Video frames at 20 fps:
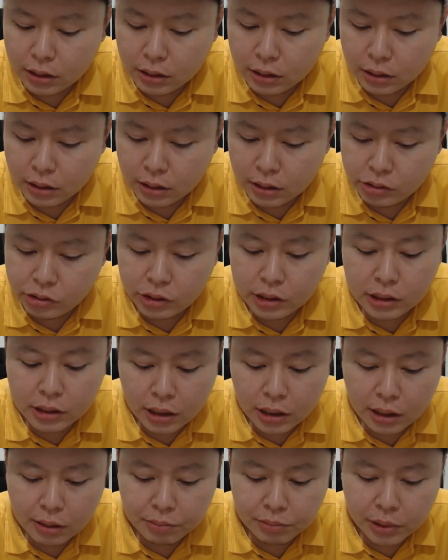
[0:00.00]
Uh,
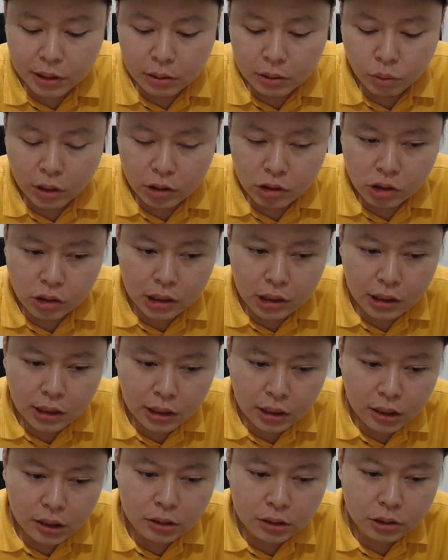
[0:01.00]
Shida, but what
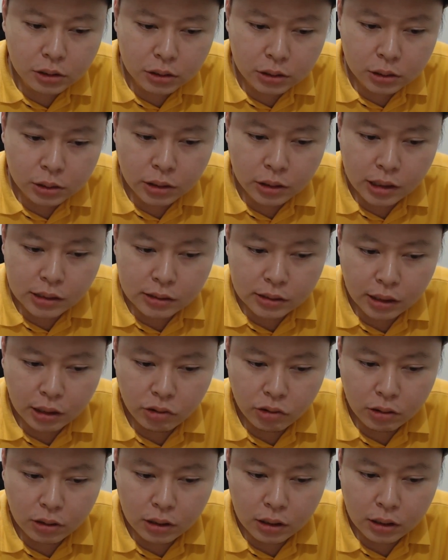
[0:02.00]
Shida can do is
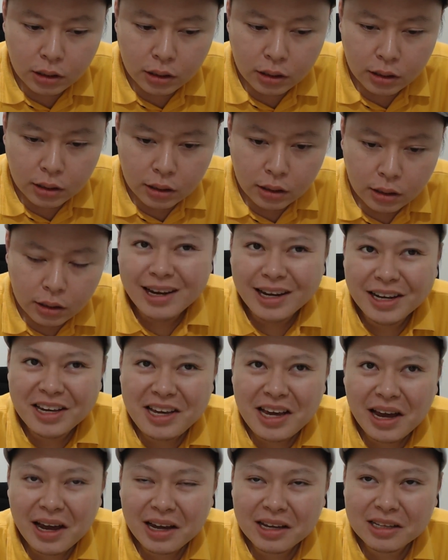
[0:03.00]
actually
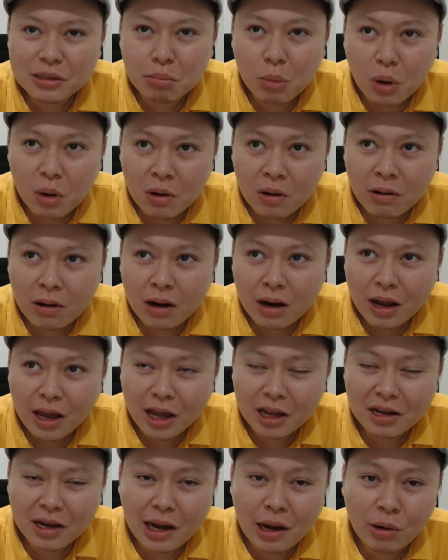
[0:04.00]
he has more
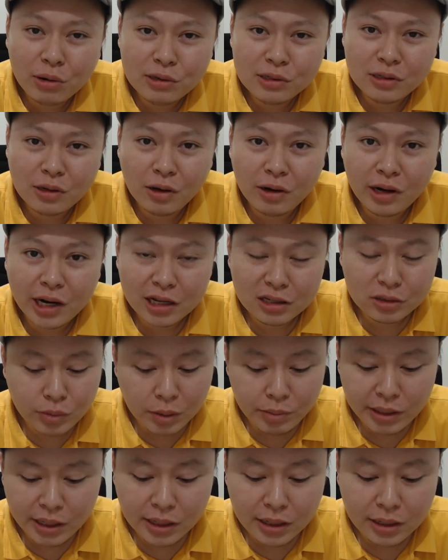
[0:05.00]
hit counts on S B
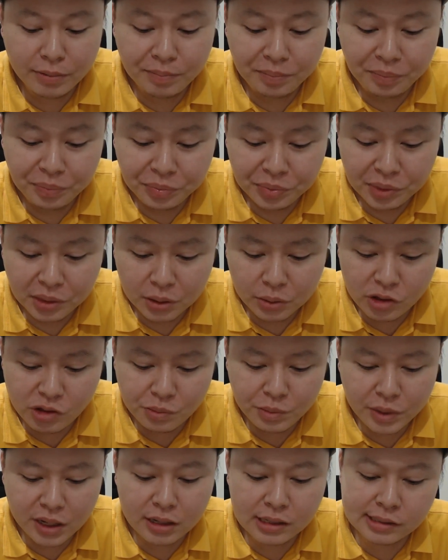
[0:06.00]
B, which
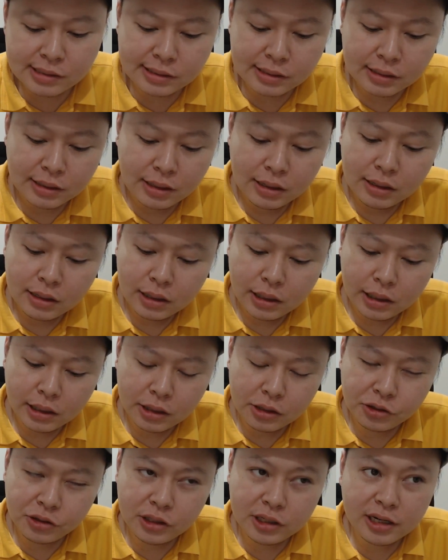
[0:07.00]
means
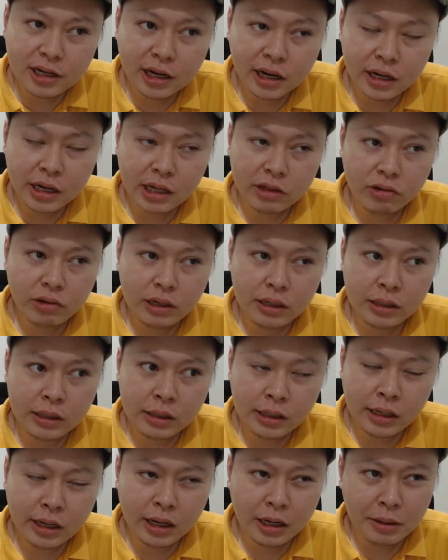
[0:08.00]
uh, Shida can
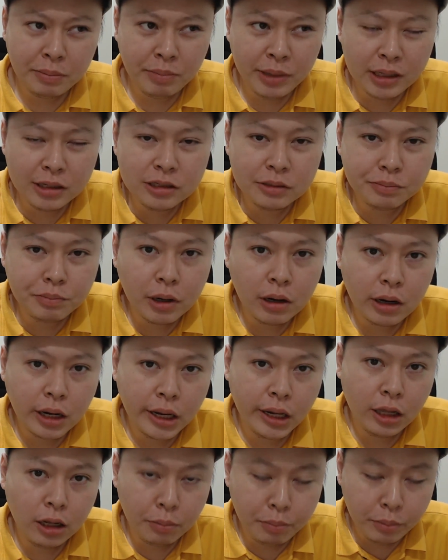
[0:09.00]
actually can be a spark
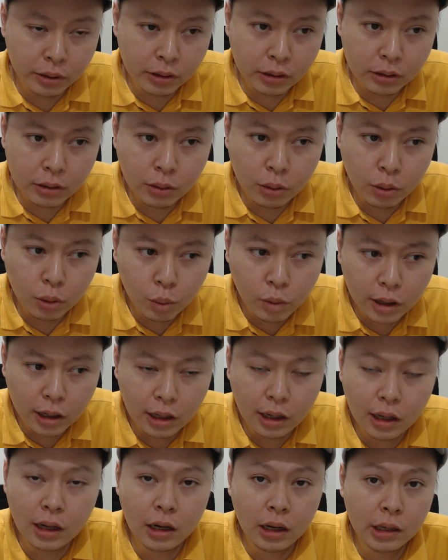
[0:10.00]
helper while
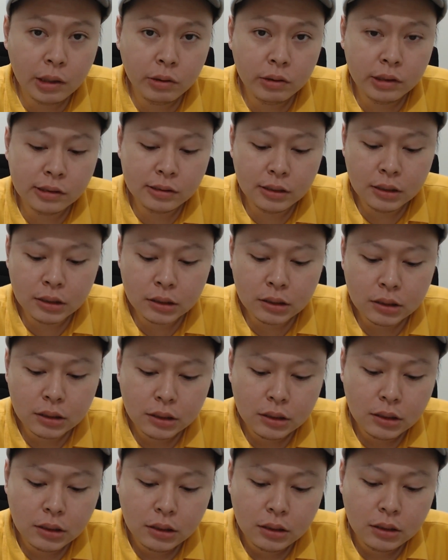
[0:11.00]
Alanon is not.
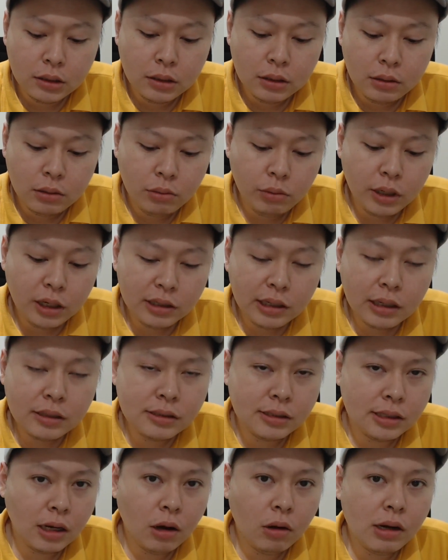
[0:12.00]
Well,
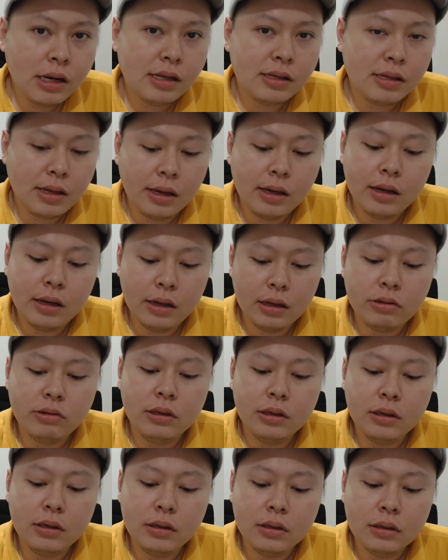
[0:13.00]
that's the only thing
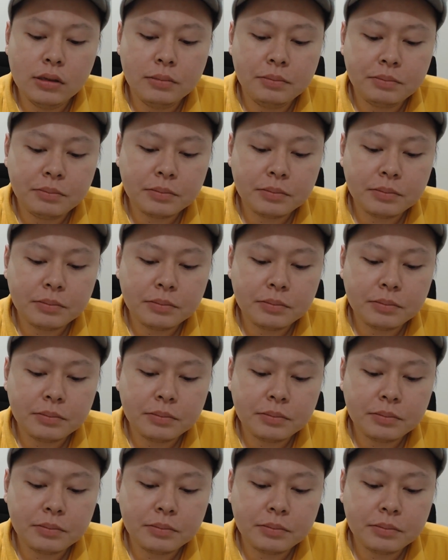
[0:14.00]
actually.